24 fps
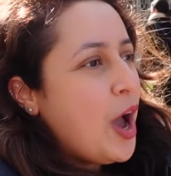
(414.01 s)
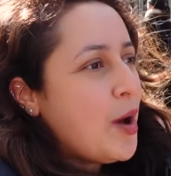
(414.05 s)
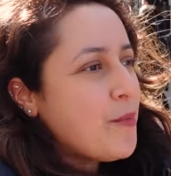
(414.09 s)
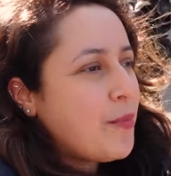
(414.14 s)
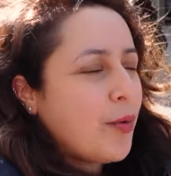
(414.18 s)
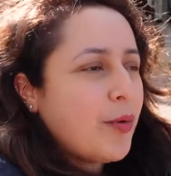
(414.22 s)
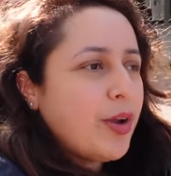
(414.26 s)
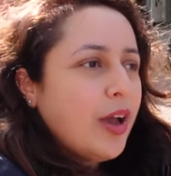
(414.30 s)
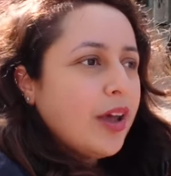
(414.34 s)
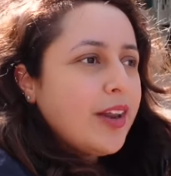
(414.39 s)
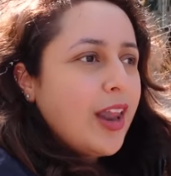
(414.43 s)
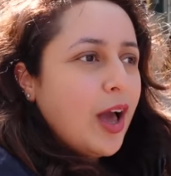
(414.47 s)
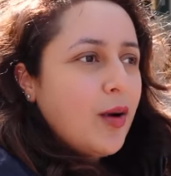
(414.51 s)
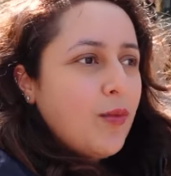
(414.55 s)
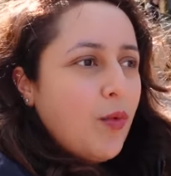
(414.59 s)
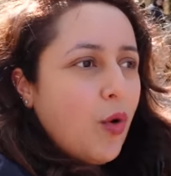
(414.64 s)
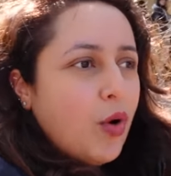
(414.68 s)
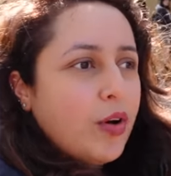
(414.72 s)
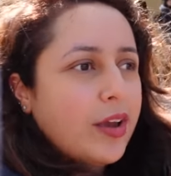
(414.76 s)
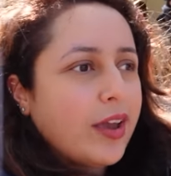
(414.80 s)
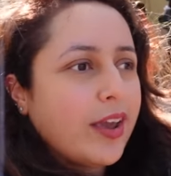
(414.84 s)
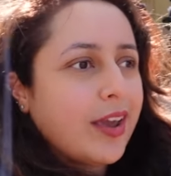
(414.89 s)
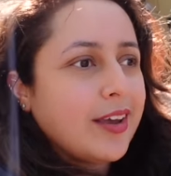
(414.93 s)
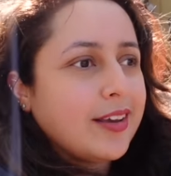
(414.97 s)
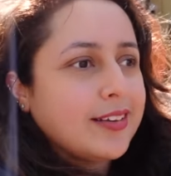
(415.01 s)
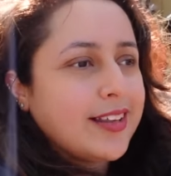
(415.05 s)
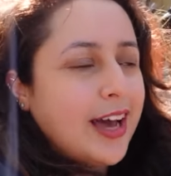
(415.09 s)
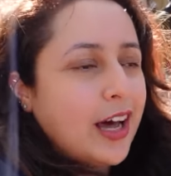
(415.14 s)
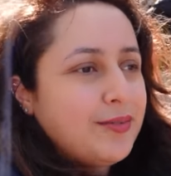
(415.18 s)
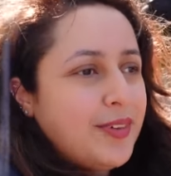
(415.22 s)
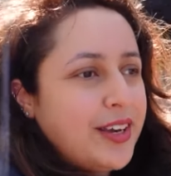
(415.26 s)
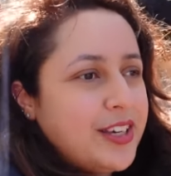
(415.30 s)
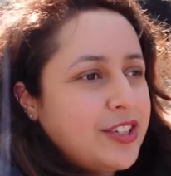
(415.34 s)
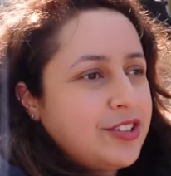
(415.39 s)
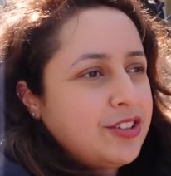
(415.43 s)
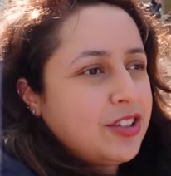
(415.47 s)
But we are now walking
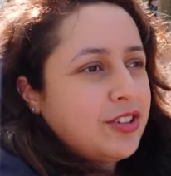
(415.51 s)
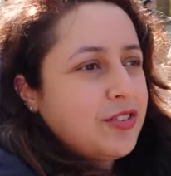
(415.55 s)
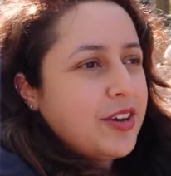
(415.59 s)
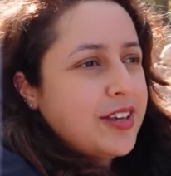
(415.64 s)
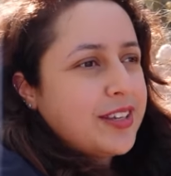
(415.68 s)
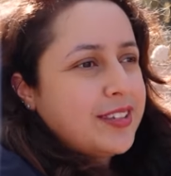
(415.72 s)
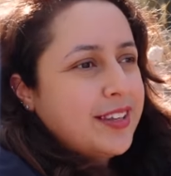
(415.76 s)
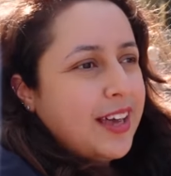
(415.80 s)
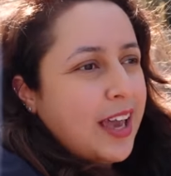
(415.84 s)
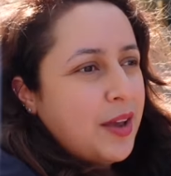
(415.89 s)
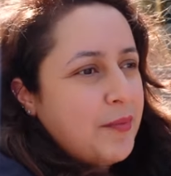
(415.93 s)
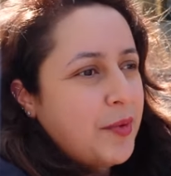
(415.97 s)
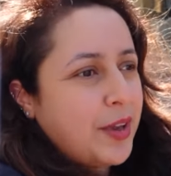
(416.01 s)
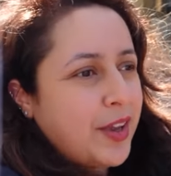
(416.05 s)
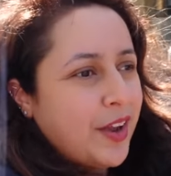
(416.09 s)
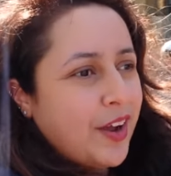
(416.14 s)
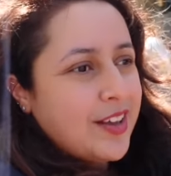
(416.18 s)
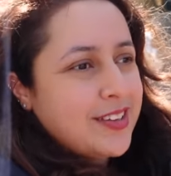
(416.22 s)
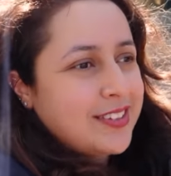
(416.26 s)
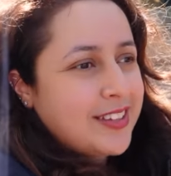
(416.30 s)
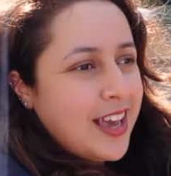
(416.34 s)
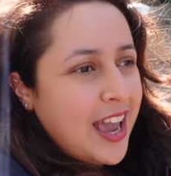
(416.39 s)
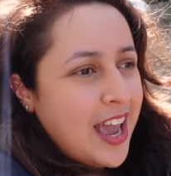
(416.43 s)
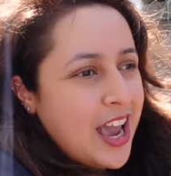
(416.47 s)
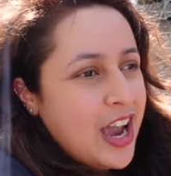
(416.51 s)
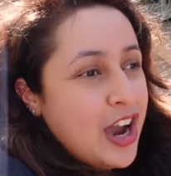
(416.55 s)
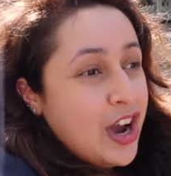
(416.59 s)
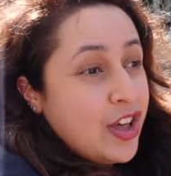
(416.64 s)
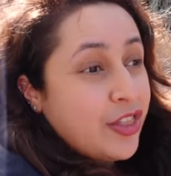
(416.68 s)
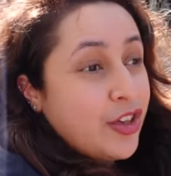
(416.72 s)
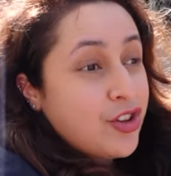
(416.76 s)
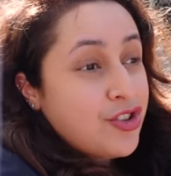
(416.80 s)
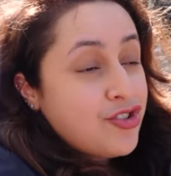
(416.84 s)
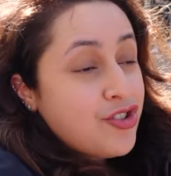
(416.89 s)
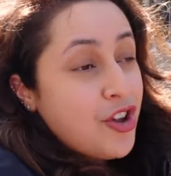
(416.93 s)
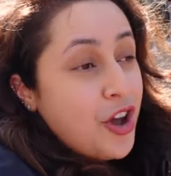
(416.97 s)
down Main Street USA because
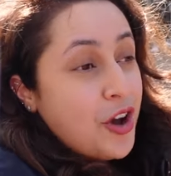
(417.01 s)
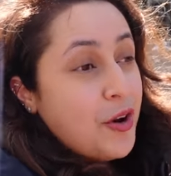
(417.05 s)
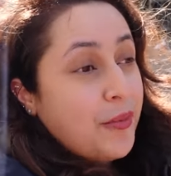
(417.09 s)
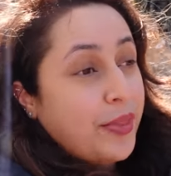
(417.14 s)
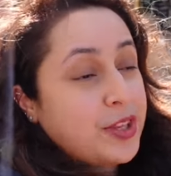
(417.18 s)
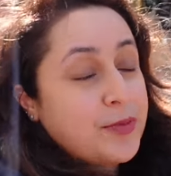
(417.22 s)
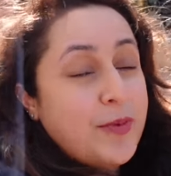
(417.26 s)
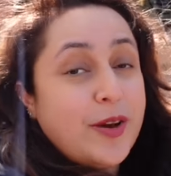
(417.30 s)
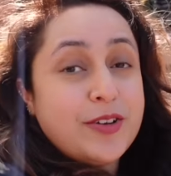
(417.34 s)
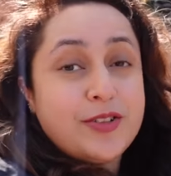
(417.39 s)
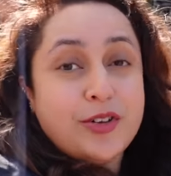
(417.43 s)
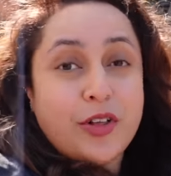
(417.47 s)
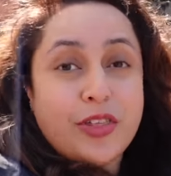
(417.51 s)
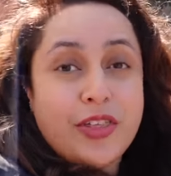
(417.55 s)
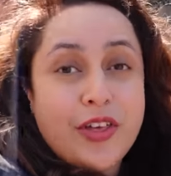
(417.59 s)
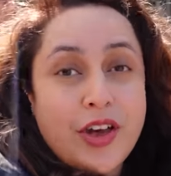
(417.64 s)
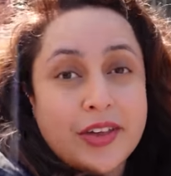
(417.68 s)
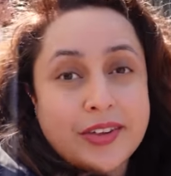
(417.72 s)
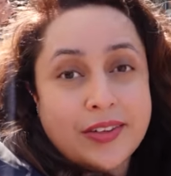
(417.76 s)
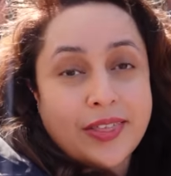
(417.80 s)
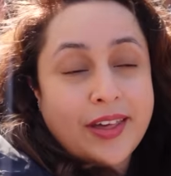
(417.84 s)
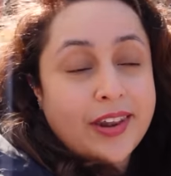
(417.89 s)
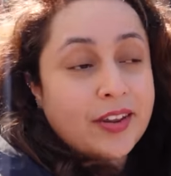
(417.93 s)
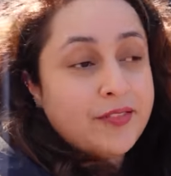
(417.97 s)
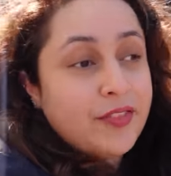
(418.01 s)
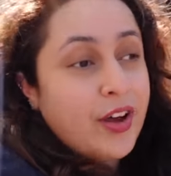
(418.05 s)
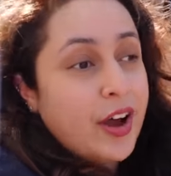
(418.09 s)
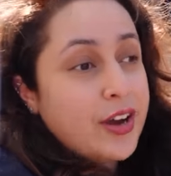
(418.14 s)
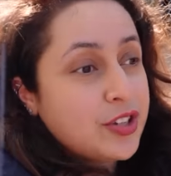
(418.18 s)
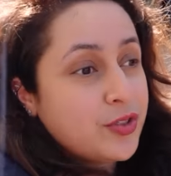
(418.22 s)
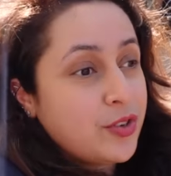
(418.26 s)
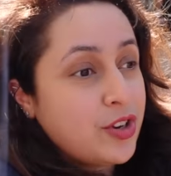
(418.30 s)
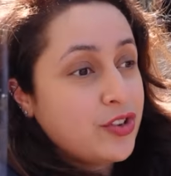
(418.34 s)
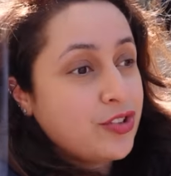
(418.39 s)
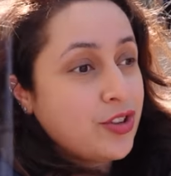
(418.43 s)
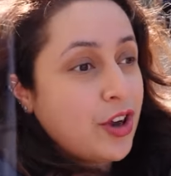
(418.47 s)
the show, the special 30th
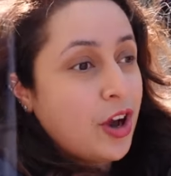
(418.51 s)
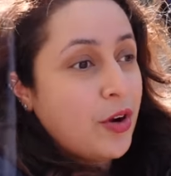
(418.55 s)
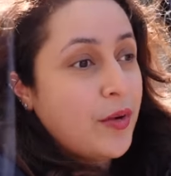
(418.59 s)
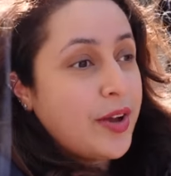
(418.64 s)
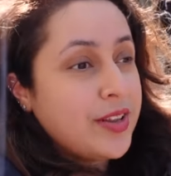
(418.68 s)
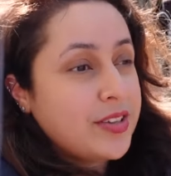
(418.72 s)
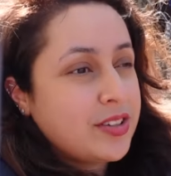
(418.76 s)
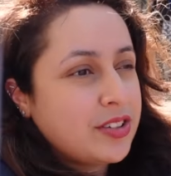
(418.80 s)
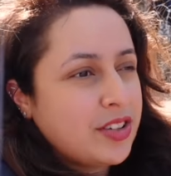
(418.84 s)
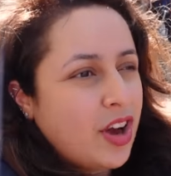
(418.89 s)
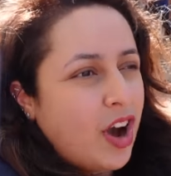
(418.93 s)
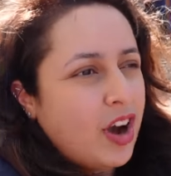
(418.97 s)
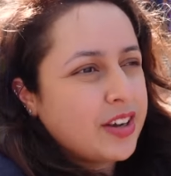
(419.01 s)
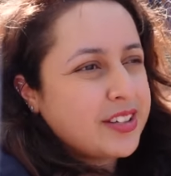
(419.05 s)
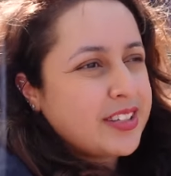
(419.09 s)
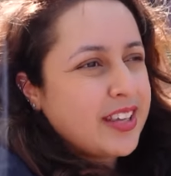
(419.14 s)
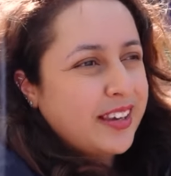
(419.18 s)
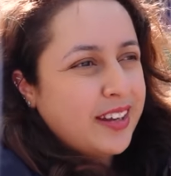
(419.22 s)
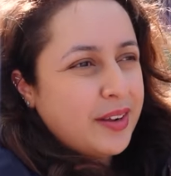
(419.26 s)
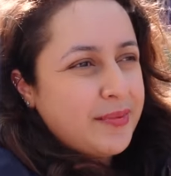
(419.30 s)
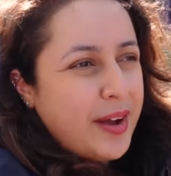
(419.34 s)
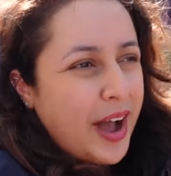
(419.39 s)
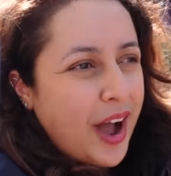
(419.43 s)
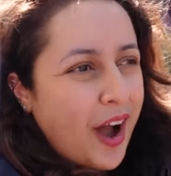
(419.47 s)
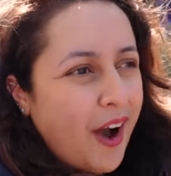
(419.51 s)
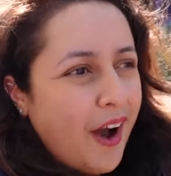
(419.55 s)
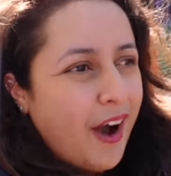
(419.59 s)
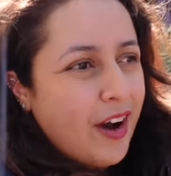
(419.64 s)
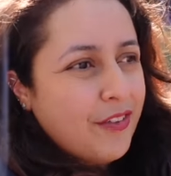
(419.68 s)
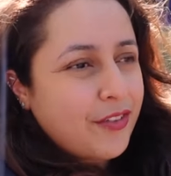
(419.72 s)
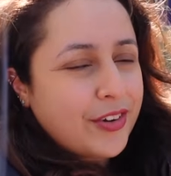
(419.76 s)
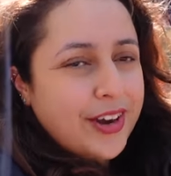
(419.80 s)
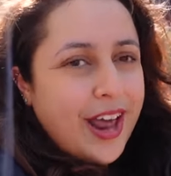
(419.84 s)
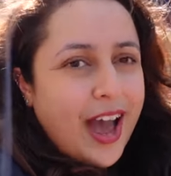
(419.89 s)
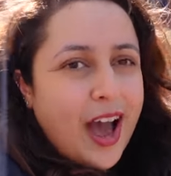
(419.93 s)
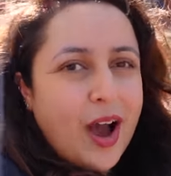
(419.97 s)
anniversary show, is starting in about
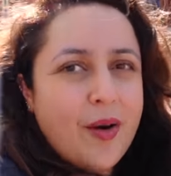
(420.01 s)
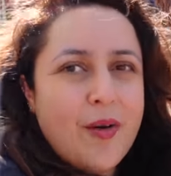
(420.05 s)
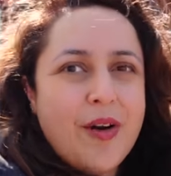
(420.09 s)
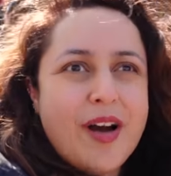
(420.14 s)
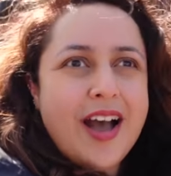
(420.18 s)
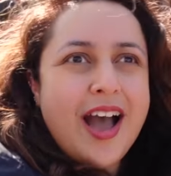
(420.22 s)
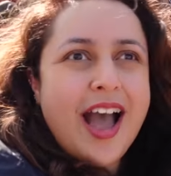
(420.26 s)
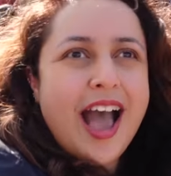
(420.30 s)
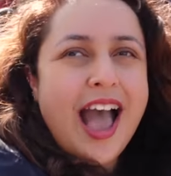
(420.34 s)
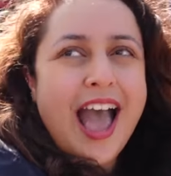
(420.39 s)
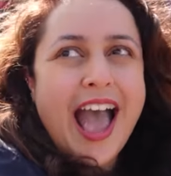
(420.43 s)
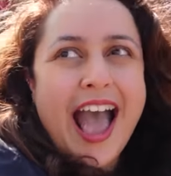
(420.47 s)
half an hour.